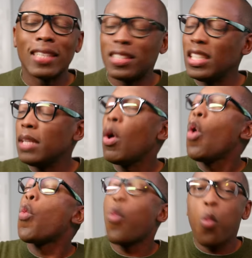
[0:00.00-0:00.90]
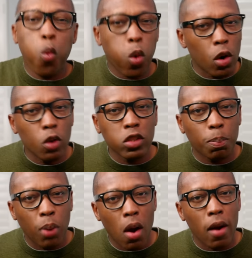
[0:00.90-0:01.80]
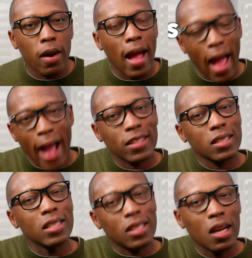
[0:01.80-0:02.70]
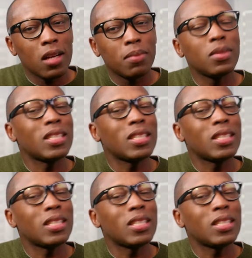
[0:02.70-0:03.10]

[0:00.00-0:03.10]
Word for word: seem worlds apart actually come